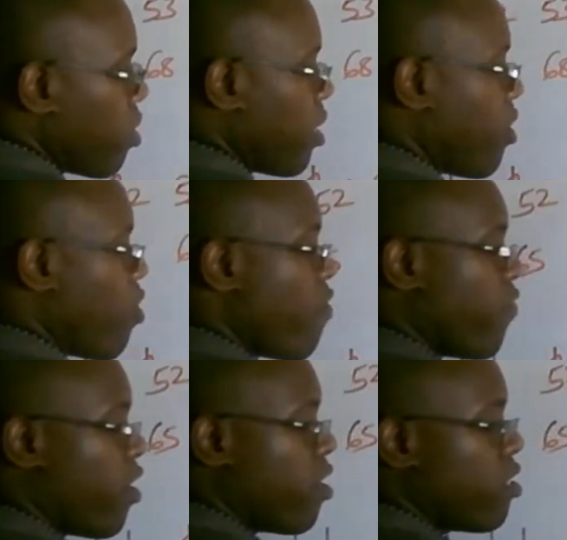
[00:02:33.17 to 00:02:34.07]

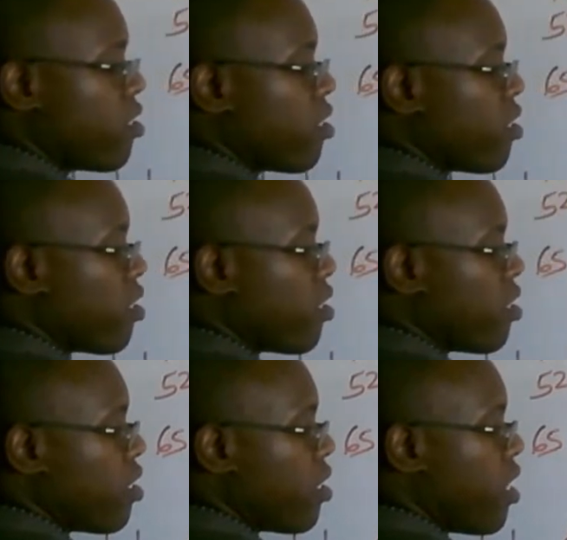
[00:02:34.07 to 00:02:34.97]
over
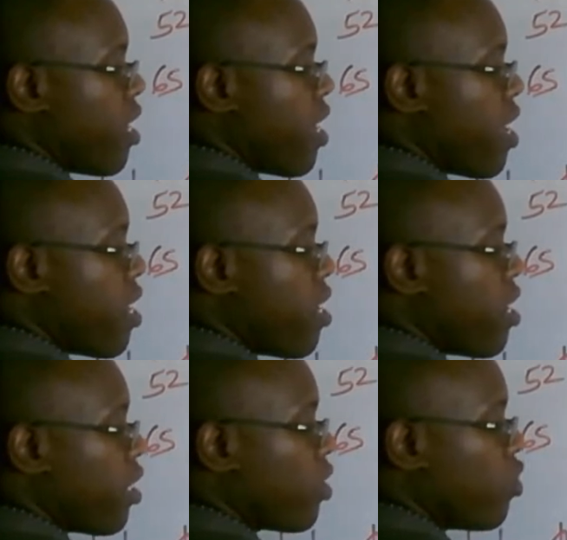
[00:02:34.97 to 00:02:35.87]
n
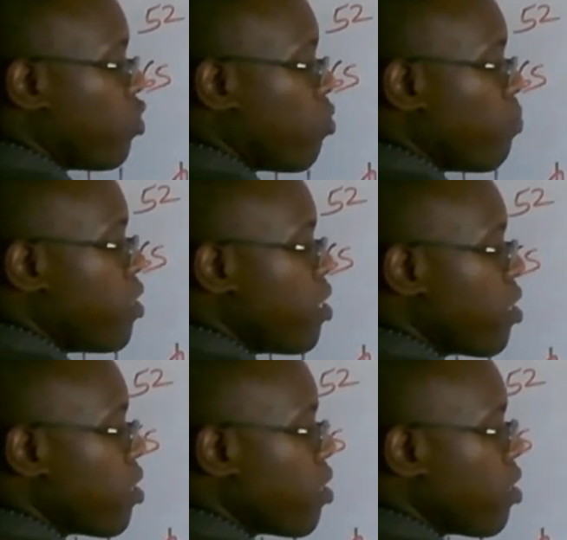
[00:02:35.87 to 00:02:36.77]
cubed
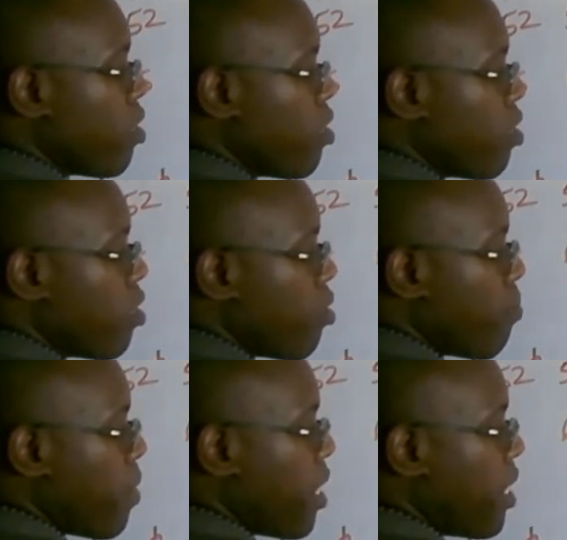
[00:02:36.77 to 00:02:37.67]

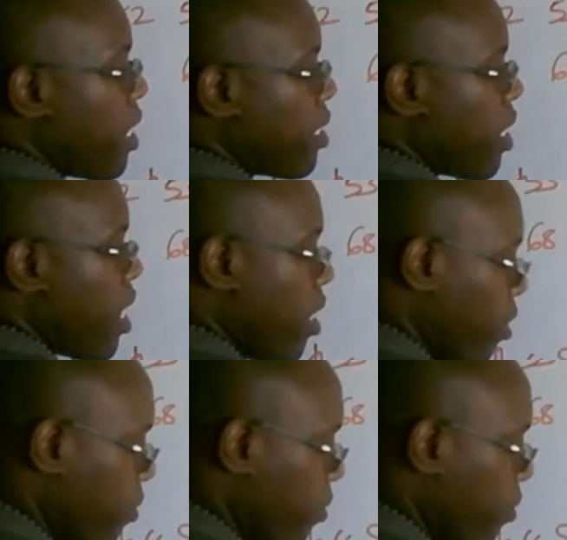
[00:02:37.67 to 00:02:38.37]
minus n.